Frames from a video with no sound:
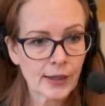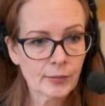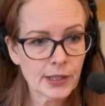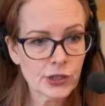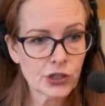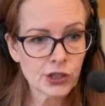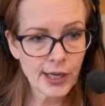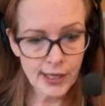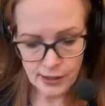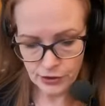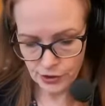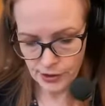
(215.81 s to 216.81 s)
I'm going to
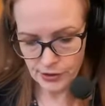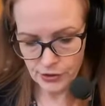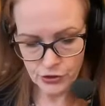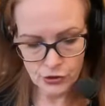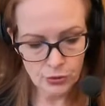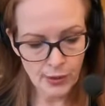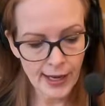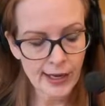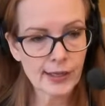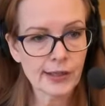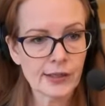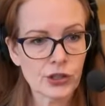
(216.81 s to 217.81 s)
change this to
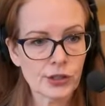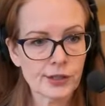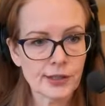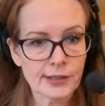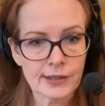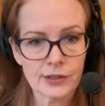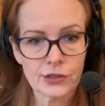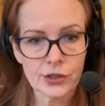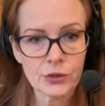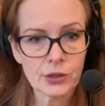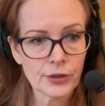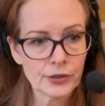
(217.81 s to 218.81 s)
8 inches because it's
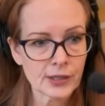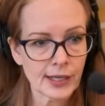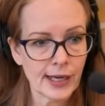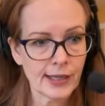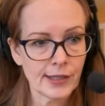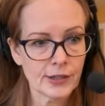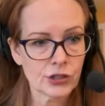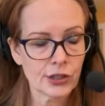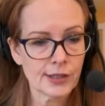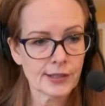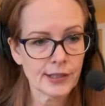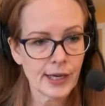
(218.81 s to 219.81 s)
so close to 8
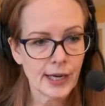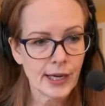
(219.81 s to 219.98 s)
inches.